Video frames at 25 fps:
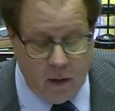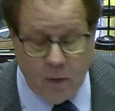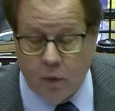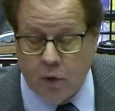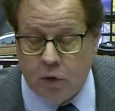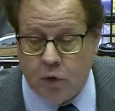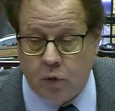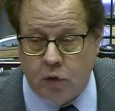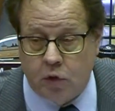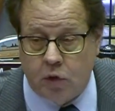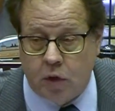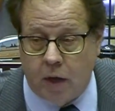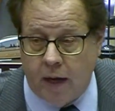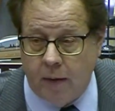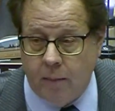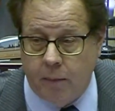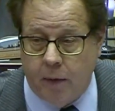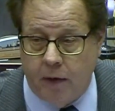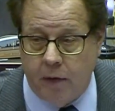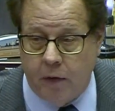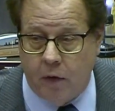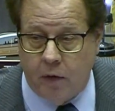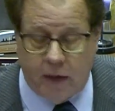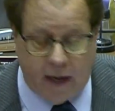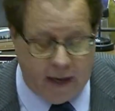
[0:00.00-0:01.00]
which was signed
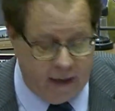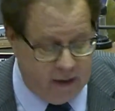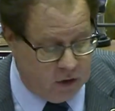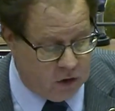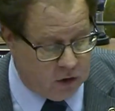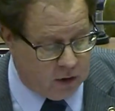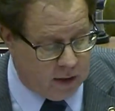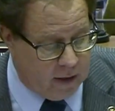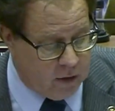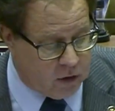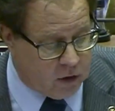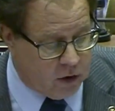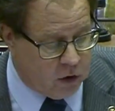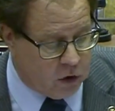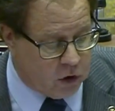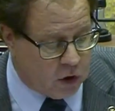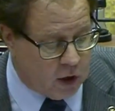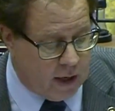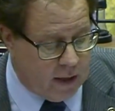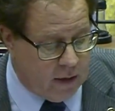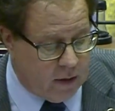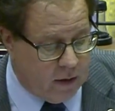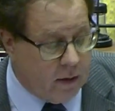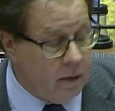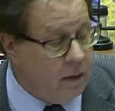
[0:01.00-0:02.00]
by the United States and
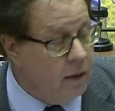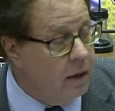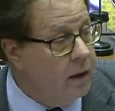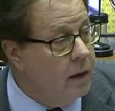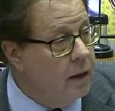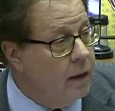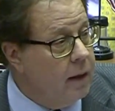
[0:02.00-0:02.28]
China